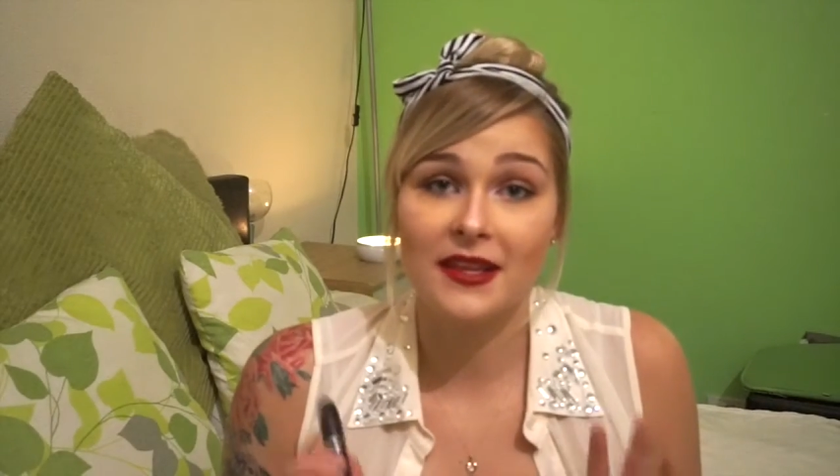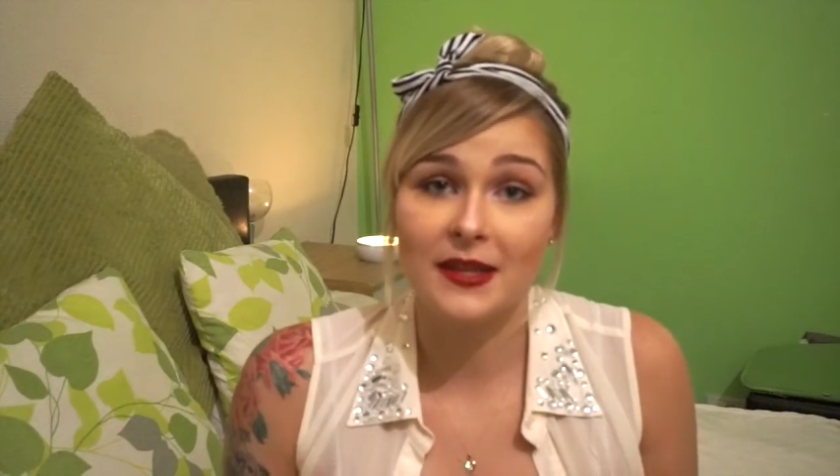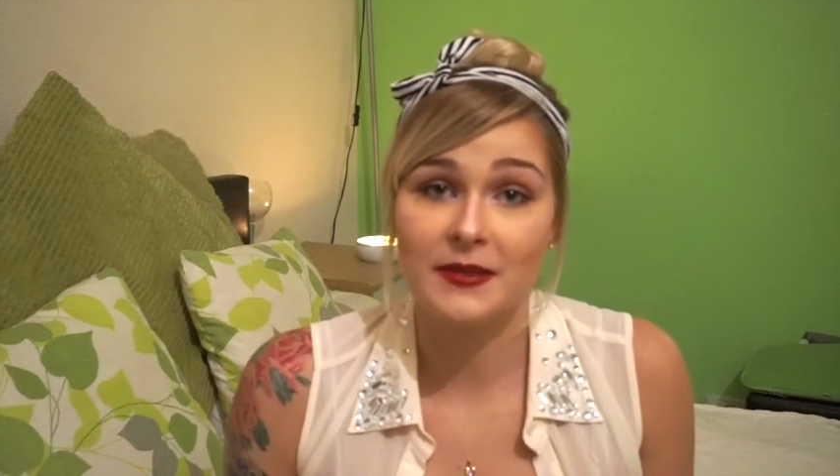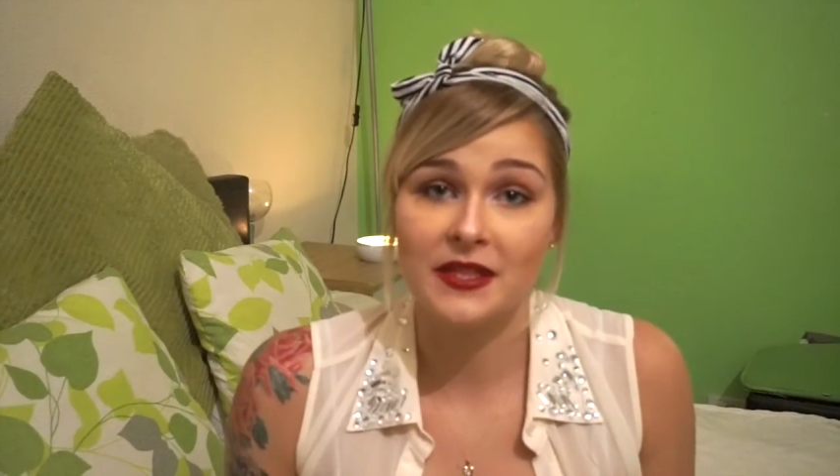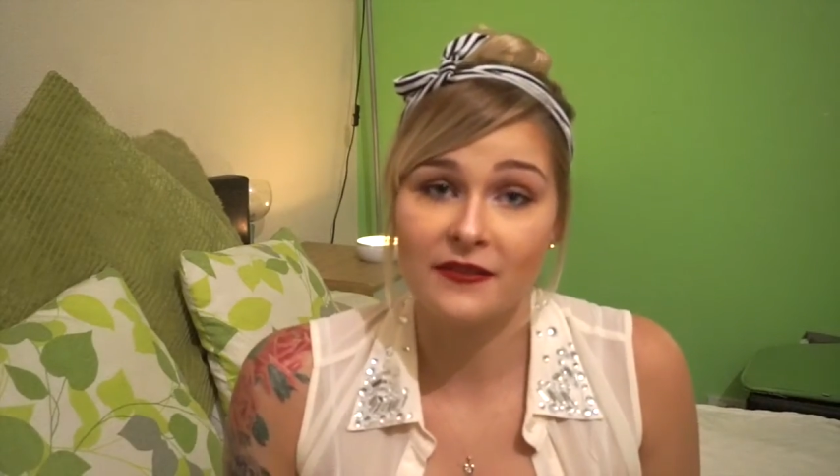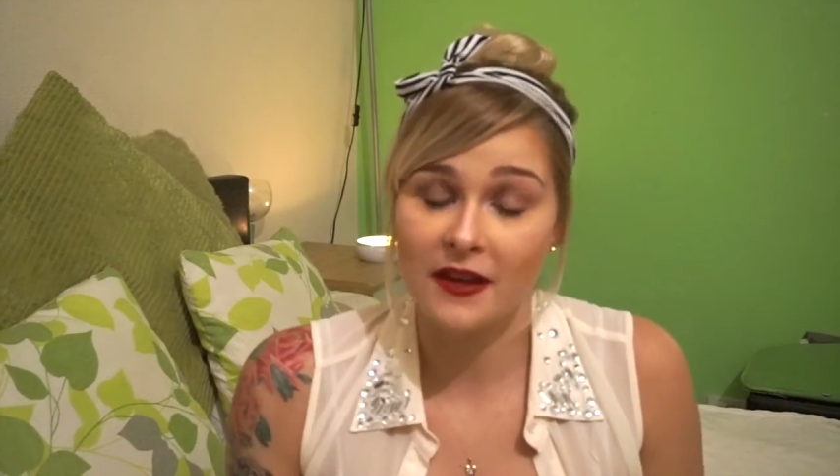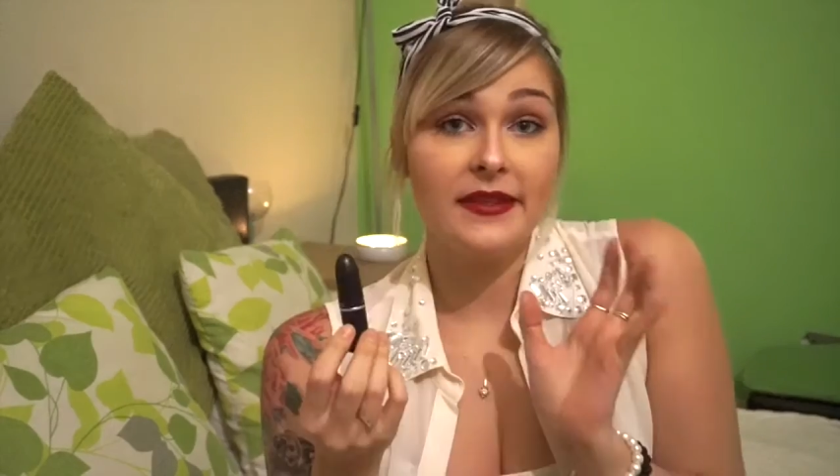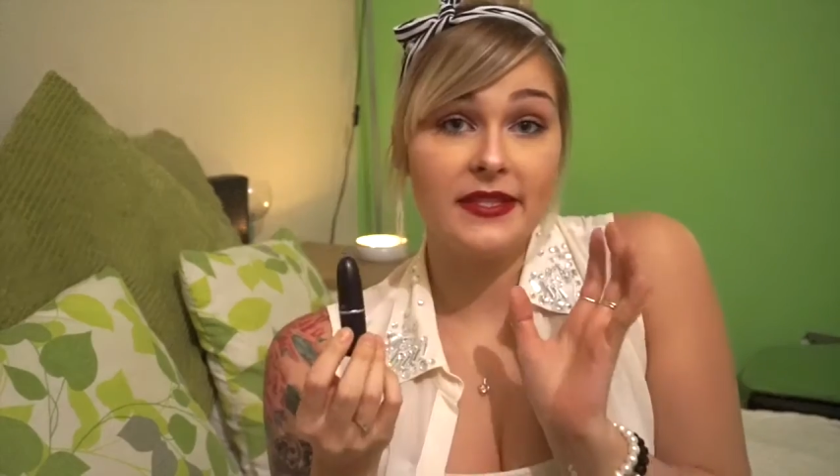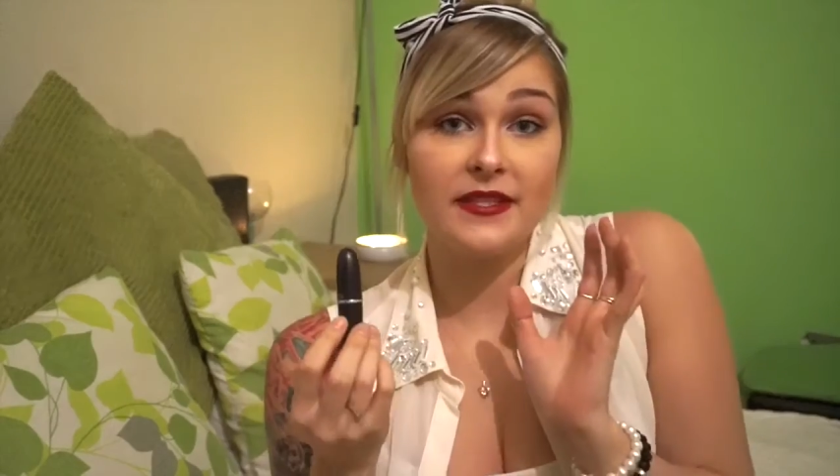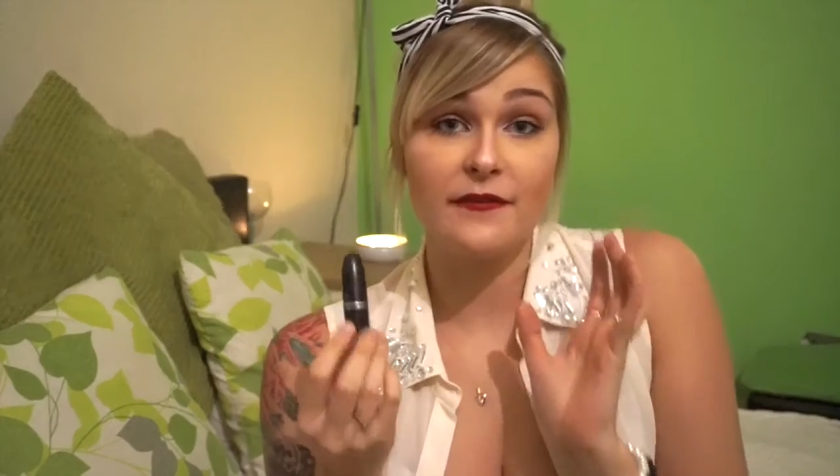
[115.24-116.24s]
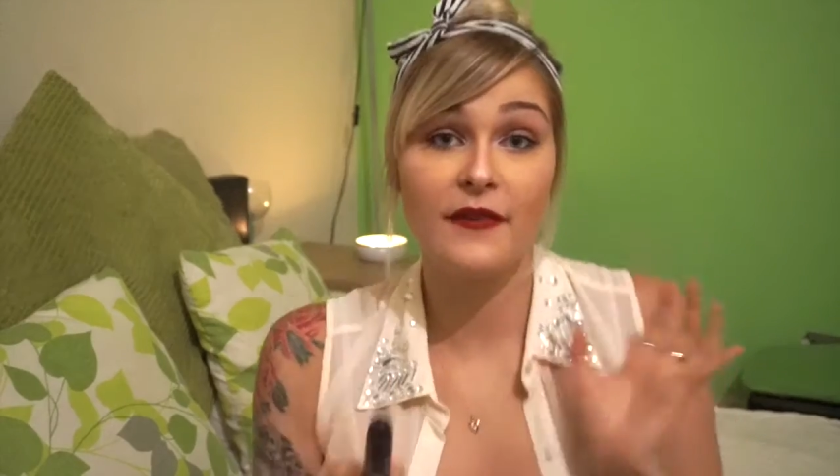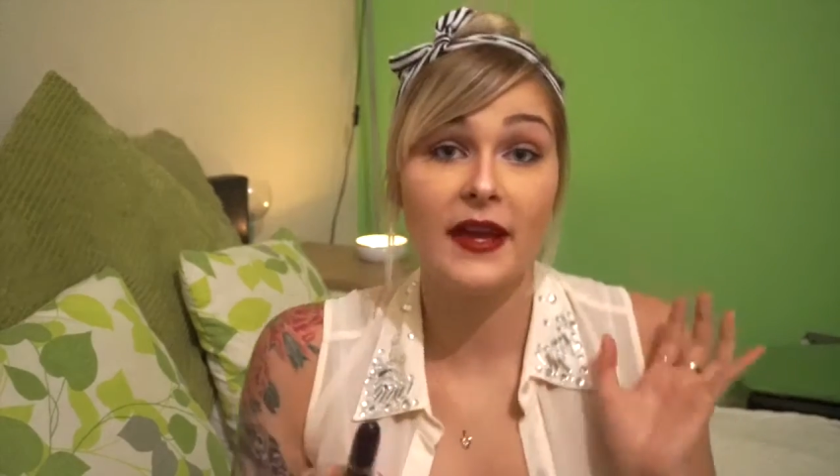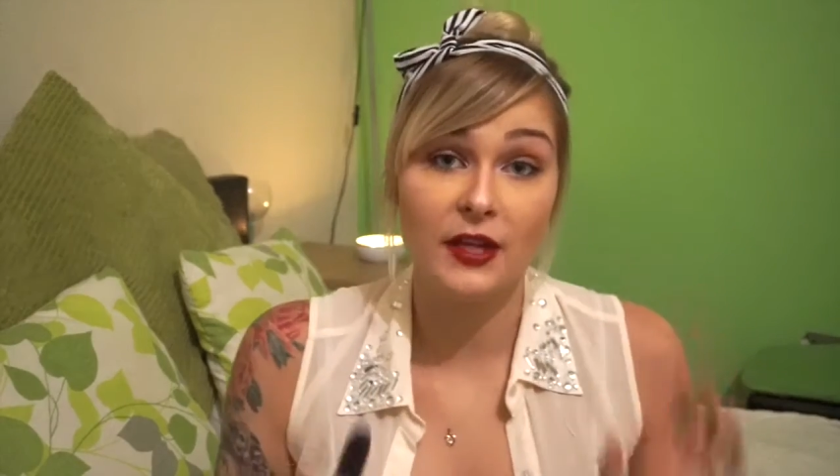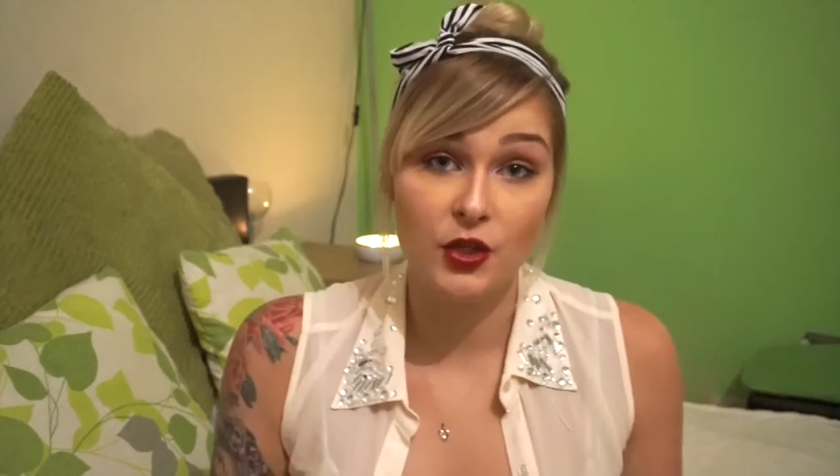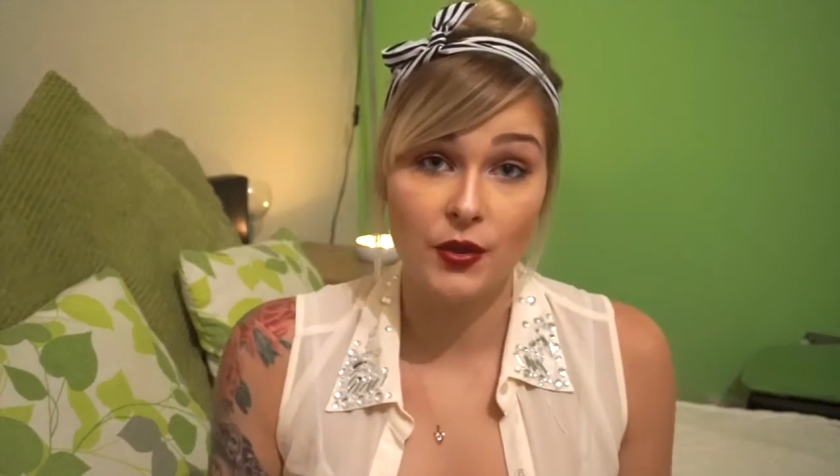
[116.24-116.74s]
lipstick favourite. This is a
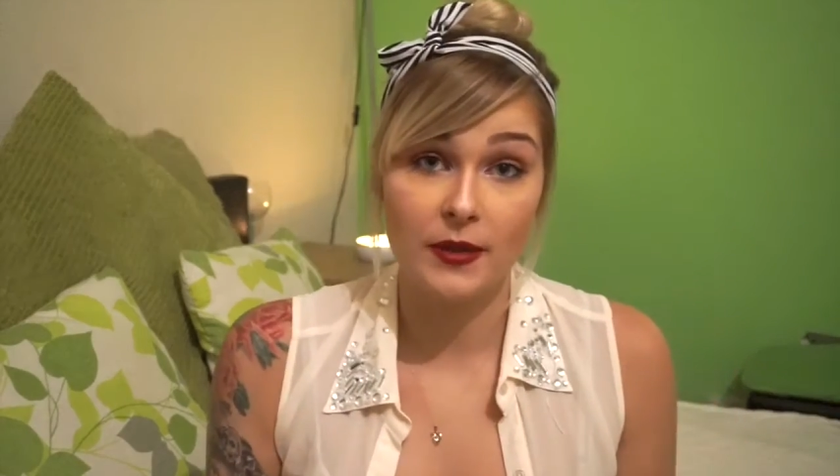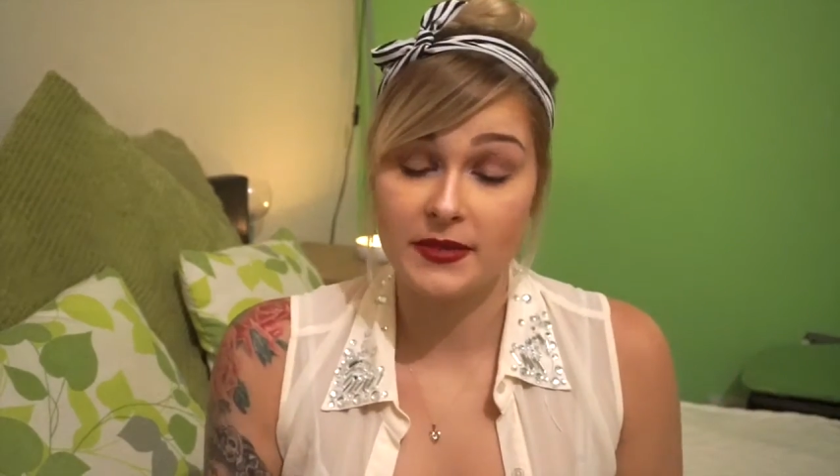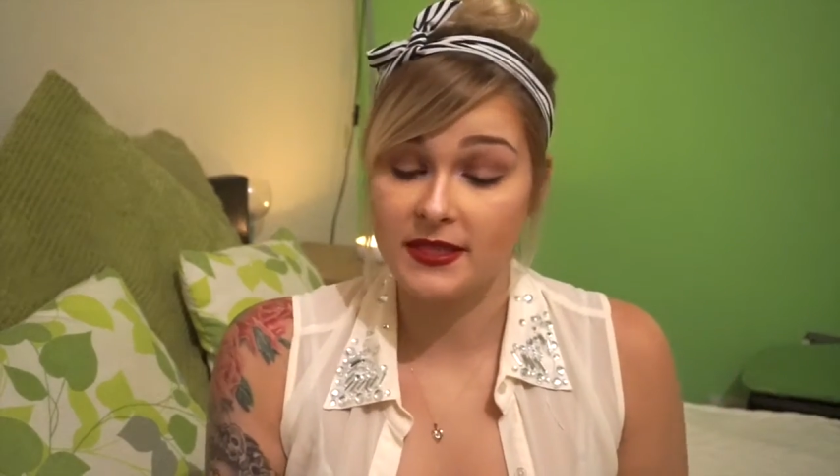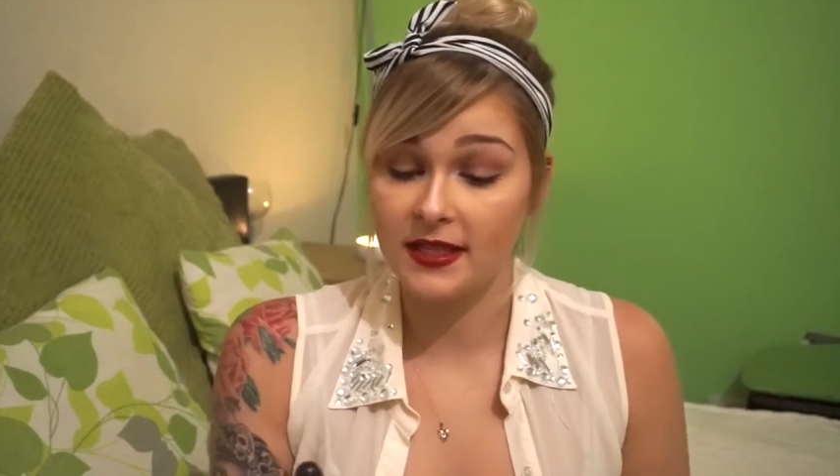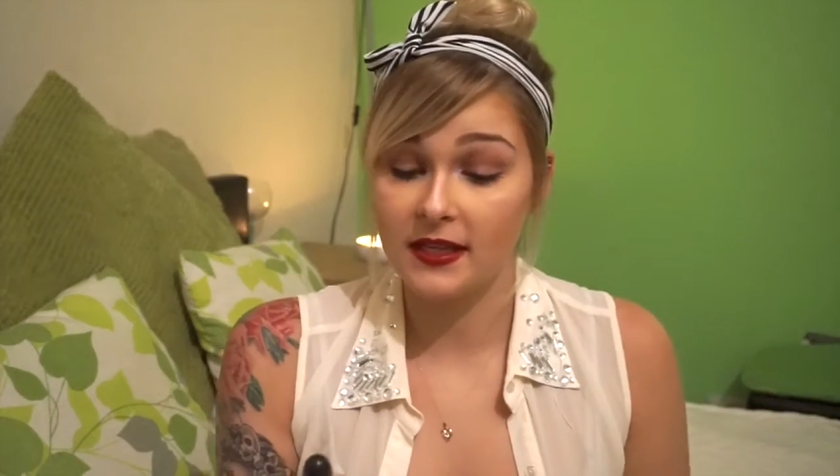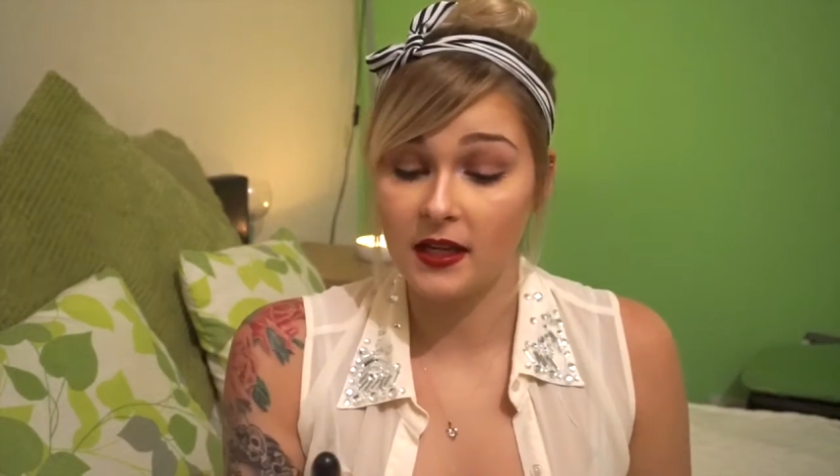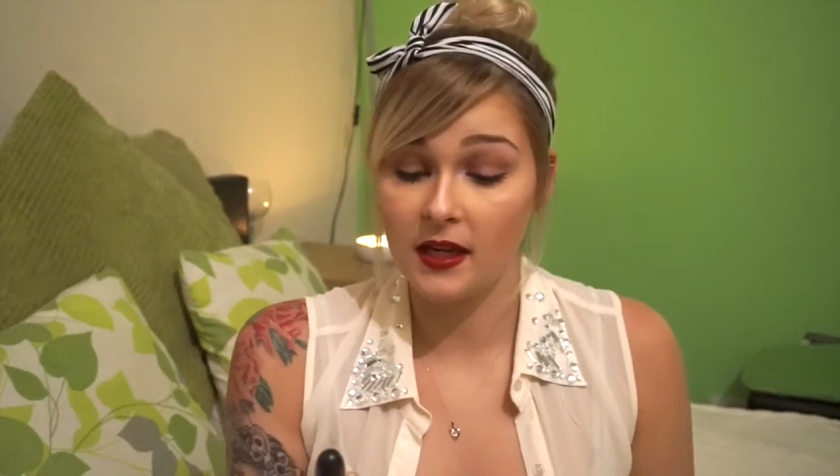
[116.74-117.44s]
fairly new lipstick.